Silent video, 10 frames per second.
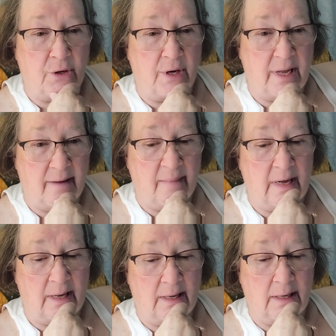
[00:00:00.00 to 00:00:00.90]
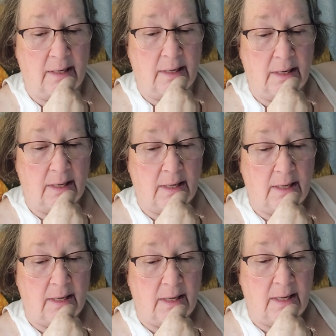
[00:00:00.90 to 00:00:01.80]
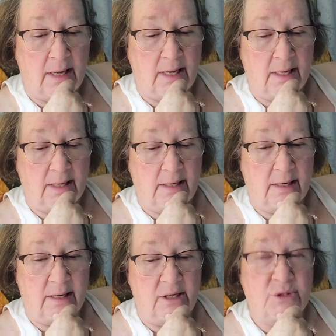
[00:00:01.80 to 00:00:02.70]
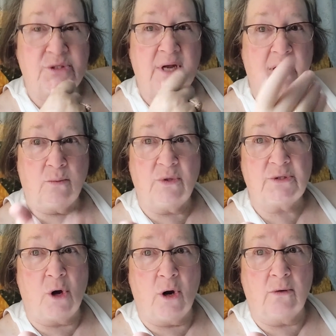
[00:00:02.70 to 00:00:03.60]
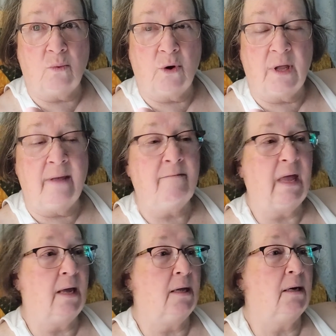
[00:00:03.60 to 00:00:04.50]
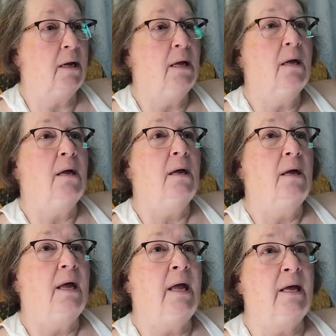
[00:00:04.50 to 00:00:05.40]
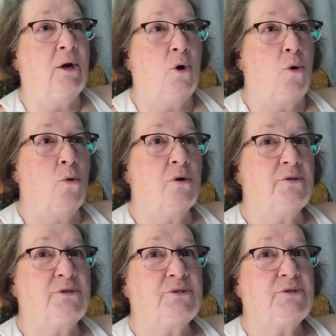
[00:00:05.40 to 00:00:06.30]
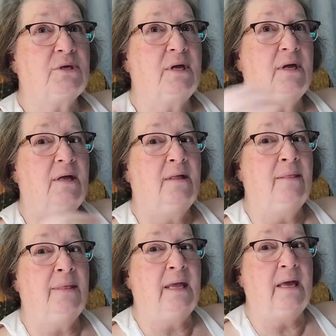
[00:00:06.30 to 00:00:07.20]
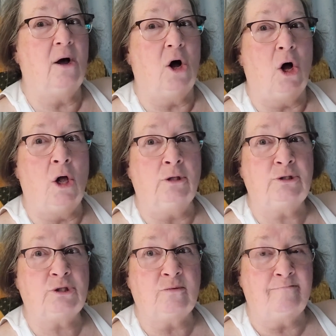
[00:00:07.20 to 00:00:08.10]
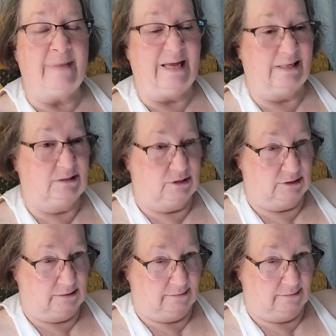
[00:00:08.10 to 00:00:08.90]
came on, and his dad was a hardworking man, and of course, the ultimate